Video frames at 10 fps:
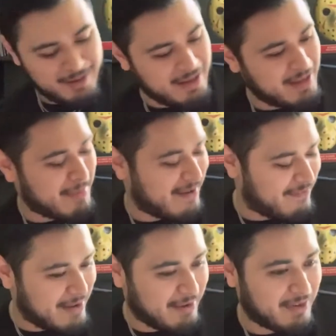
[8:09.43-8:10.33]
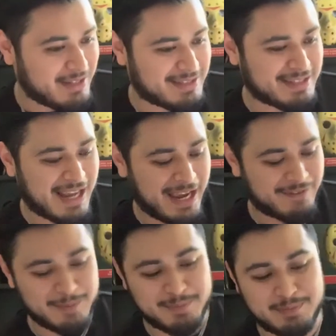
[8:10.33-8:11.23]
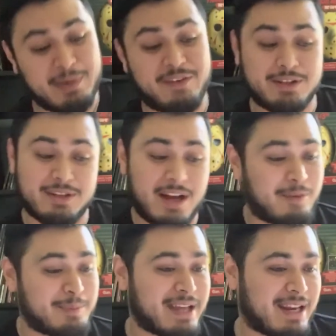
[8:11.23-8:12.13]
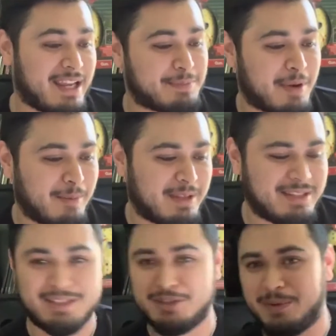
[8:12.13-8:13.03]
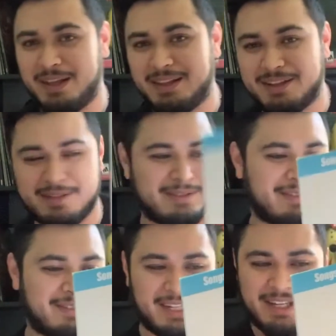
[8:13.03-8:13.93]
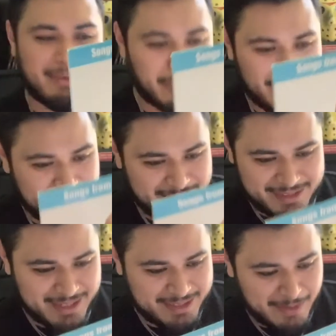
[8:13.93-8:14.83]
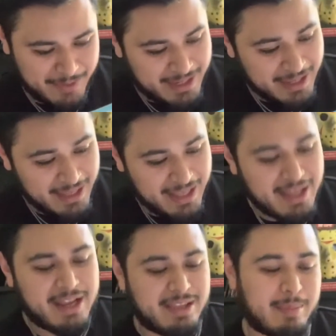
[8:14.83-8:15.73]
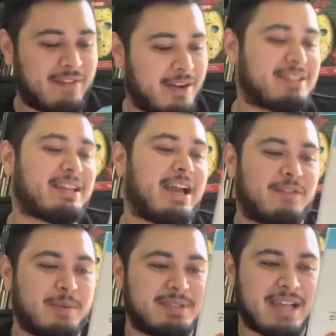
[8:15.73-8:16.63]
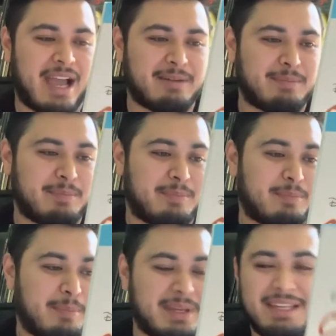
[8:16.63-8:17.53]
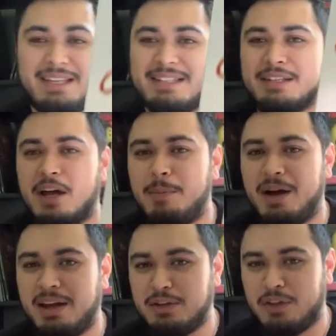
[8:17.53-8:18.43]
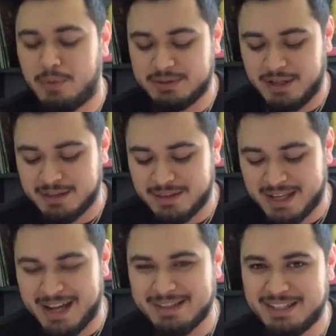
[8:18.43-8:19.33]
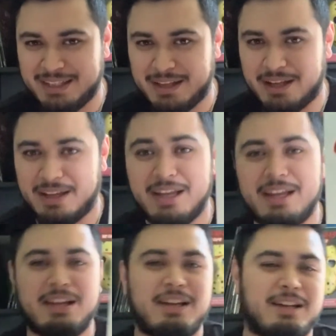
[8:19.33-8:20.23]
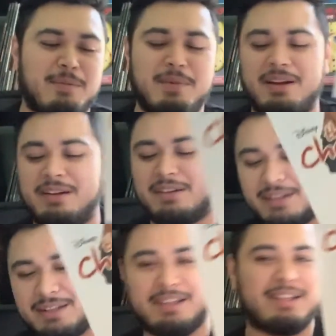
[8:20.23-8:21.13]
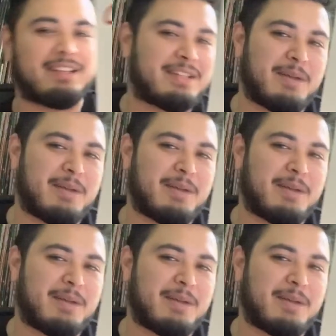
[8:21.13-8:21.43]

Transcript: My favorite song from side A is probably Cinderella, because duh, who fucking doesn't like that one? And then my favorite side from side B is Come On. You know the song with the guy singing the Come On, come